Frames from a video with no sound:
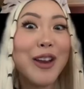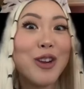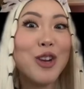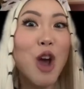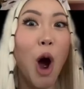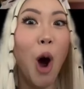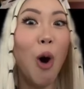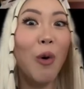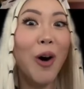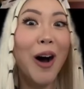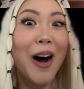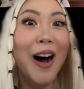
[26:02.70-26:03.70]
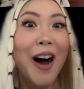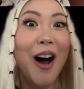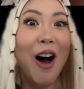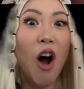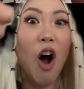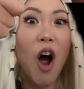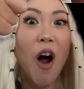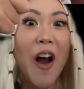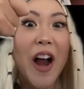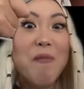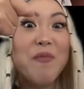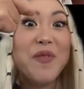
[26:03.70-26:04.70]
Yo!
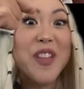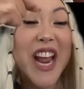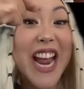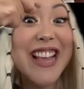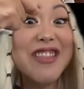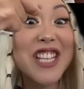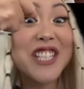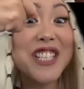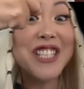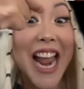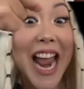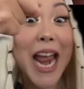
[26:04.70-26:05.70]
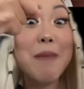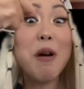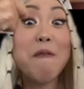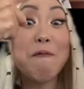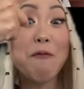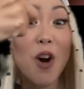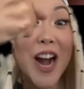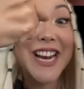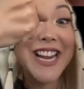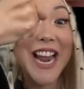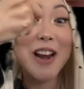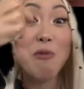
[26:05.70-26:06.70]
In the same
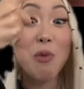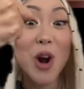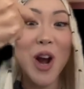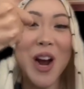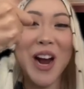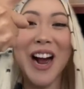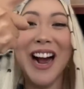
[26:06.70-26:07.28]
freaking room.